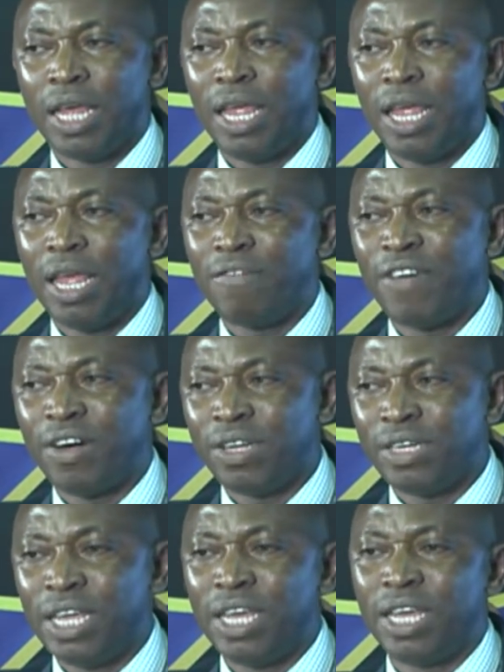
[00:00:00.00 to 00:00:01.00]

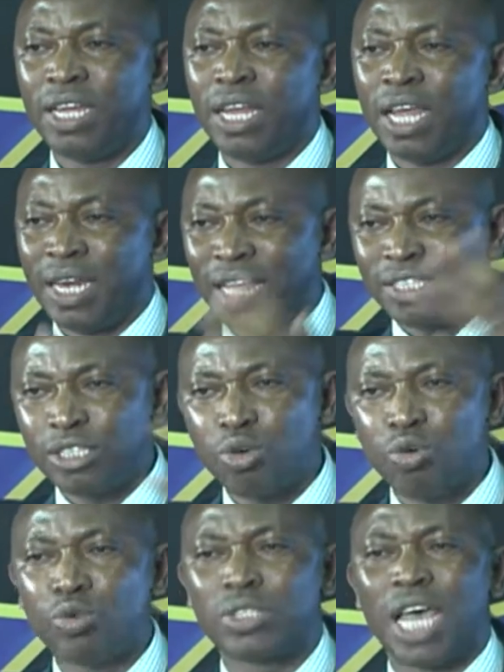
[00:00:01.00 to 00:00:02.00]
NASSIT
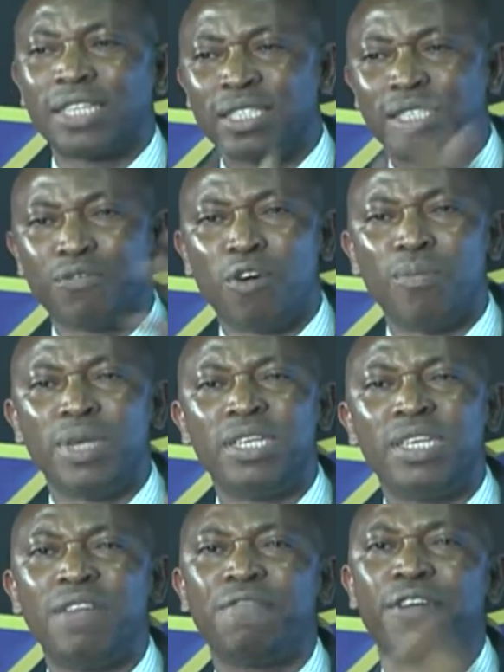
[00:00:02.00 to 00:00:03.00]
looked at it from a
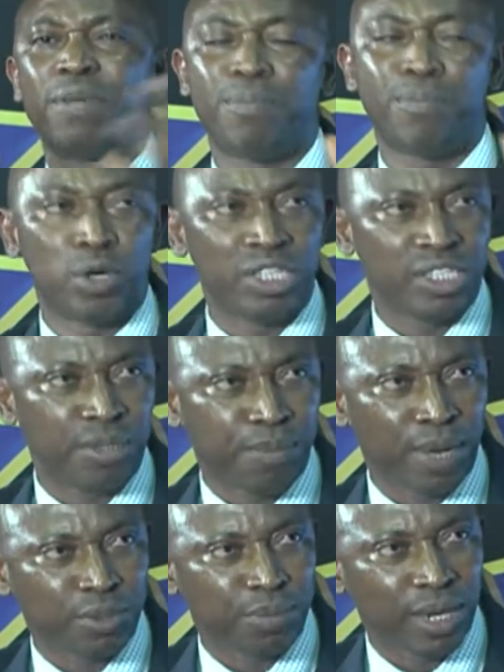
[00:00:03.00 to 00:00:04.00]
different policy
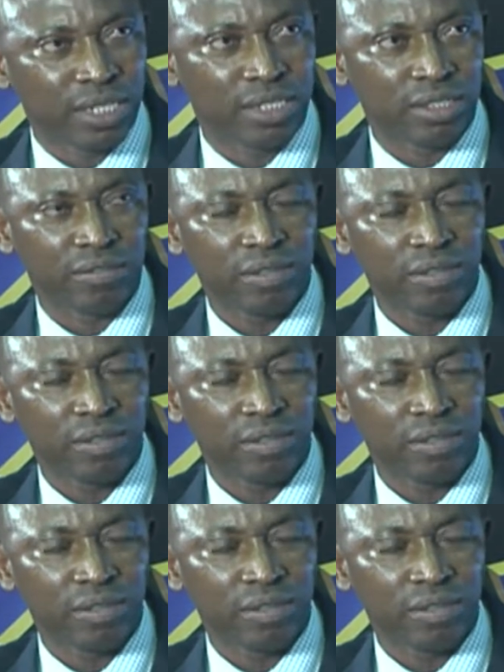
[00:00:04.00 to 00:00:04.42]
perspective,